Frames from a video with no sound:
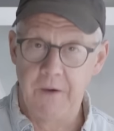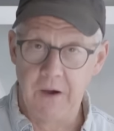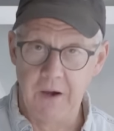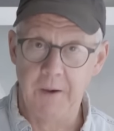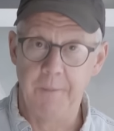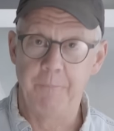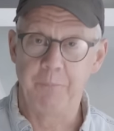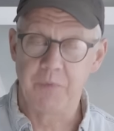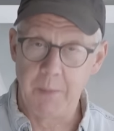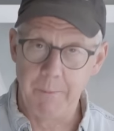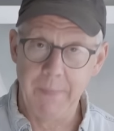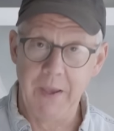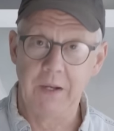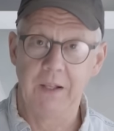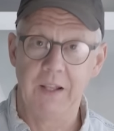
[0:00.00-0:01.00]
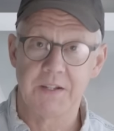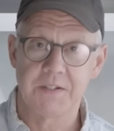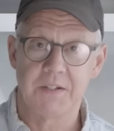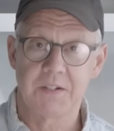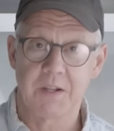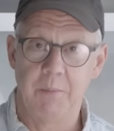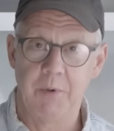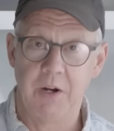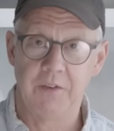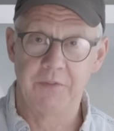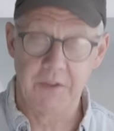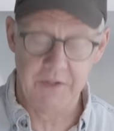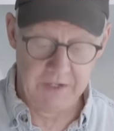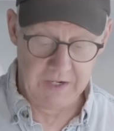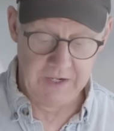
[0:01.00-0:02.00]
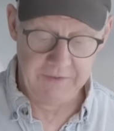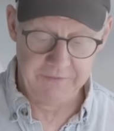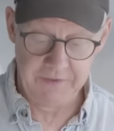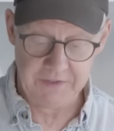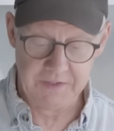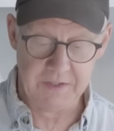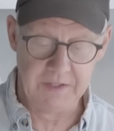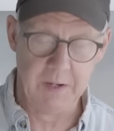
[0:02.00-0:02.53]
the metal as it's coming off the knife and